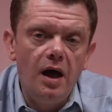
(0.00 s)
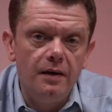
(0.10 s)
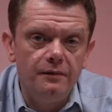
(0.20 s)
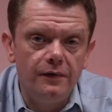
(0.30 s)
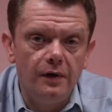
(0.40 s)

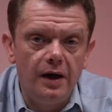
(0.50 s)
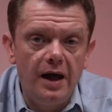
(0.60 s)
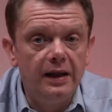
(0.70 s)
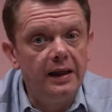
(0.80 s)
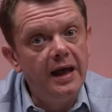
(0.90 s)
and for
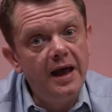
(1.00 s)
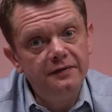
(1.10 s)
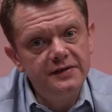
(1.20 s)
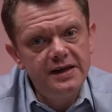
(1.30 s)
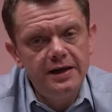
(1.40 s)

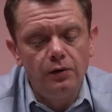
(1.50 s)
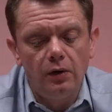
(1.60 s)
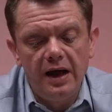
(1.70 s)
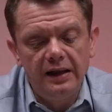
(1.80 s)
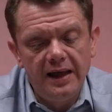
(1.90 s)
LAF10 or
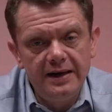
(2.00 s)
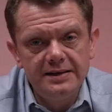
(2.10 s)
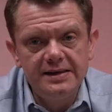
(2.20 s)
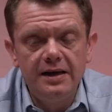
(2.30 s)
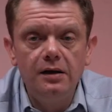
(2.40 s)

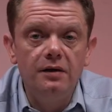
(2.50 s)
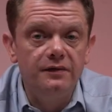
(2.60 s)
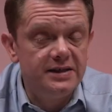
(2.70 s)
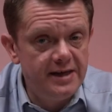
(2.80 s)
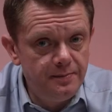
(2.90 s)
LN10 for
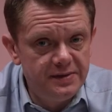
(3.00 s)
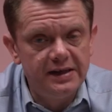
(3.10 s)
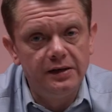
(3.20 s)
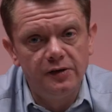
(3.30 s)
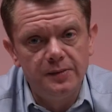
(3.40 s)

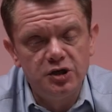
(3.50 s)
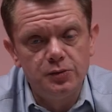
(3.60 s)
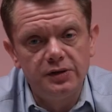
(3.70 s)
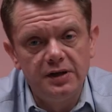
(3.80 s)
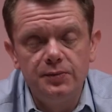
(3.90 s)
10% of the
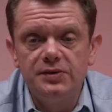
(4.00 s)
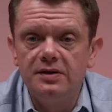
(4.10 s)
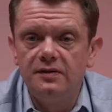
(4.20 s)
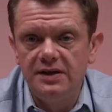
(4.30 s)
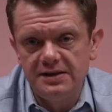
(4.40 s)
measurement, it was at
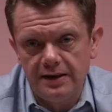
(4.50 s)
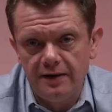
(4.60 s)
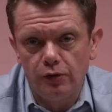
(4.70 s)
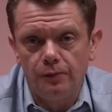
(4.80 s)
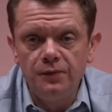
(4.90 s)
this
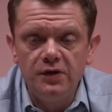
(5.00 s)
level.